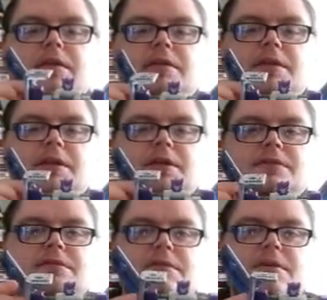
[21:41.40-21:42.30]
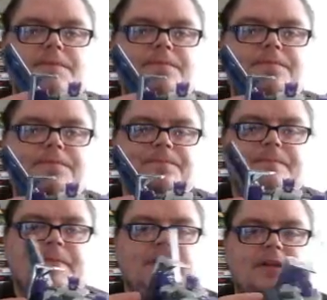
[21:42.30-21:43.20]
Like so.
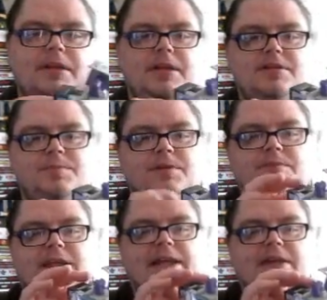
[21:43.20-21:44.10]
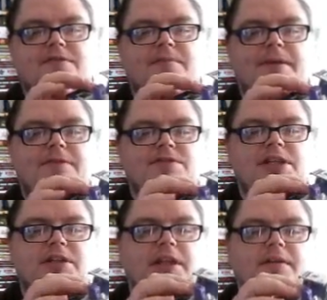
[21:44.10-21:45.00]
It becomes like an extra bit of
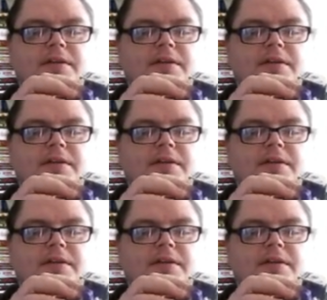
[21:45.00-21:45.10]
shielding.